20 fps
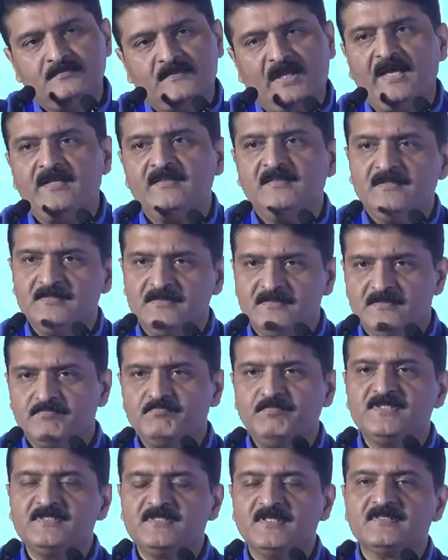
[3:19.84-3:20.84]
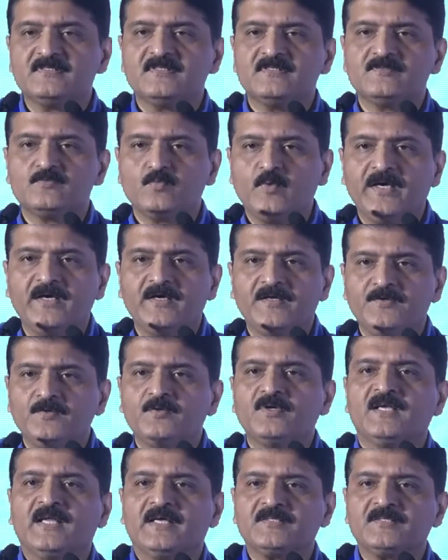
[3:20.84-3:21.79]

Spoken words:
And this business is where you can